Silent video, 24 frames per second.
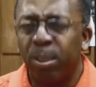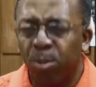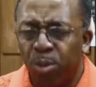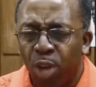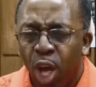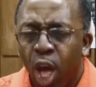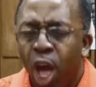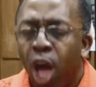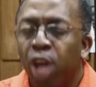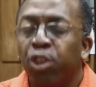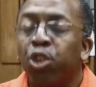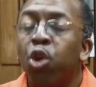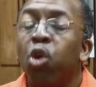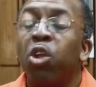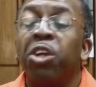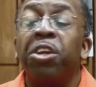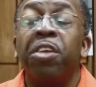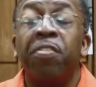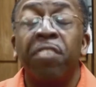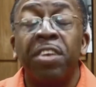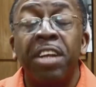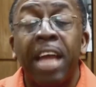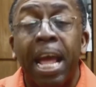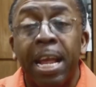It was a totally
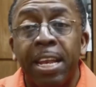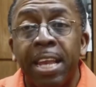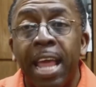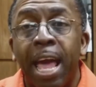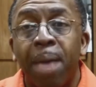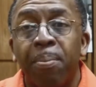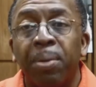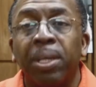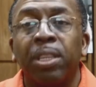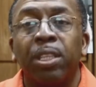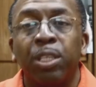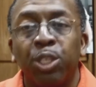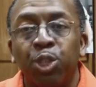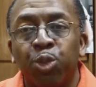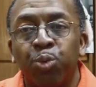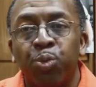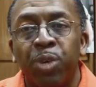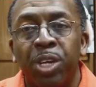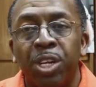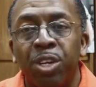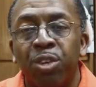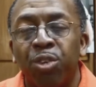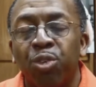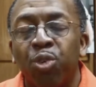different dynamic than just
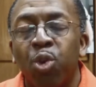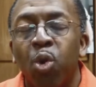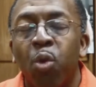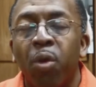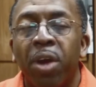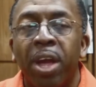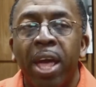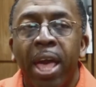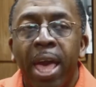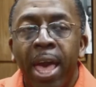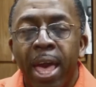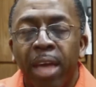reading a story.